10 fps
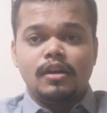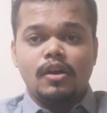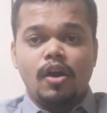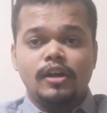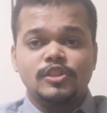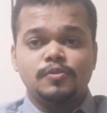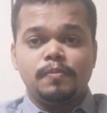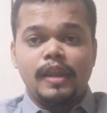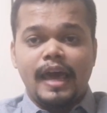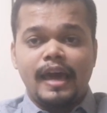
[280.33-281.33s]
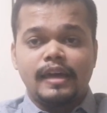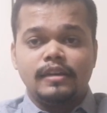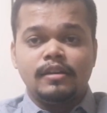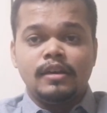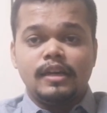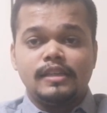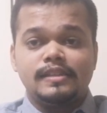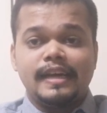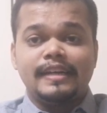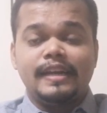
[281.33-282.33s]
God's plan
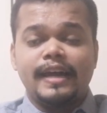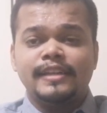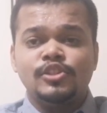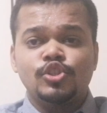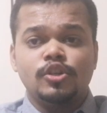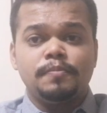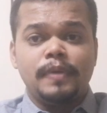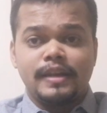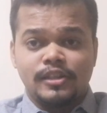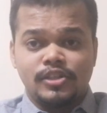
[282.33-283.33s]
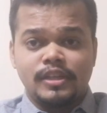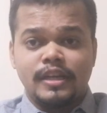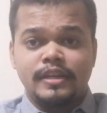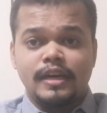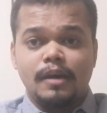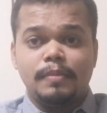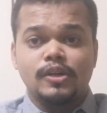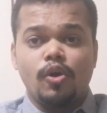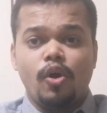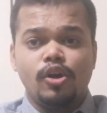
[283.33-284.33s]
is that none should perish in India,
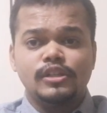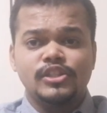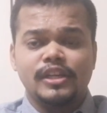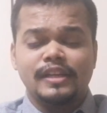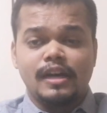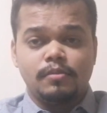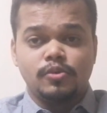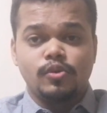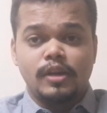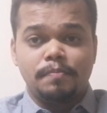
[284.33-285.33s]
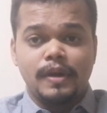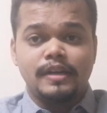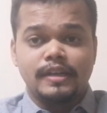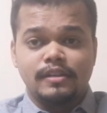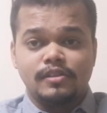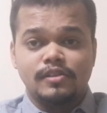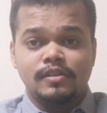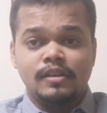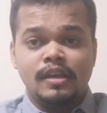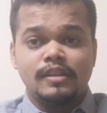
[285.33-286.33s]
but all shall come to
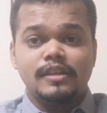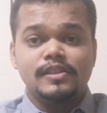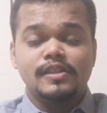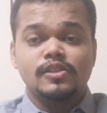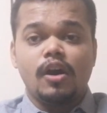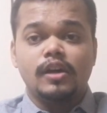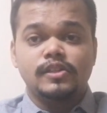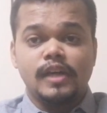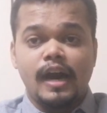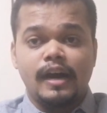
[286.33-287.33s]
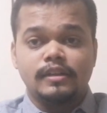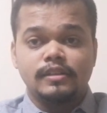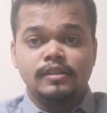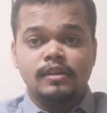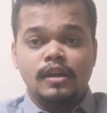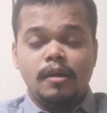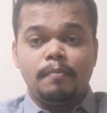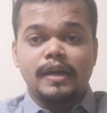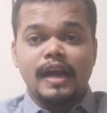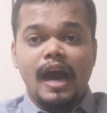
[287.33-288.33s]
repentance. This is God's heart.
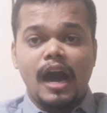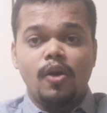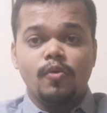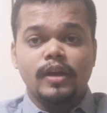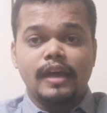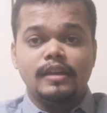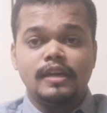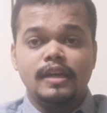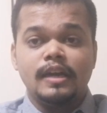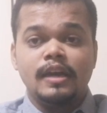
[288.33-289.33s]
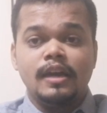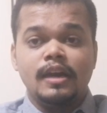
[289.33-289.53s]
But how can he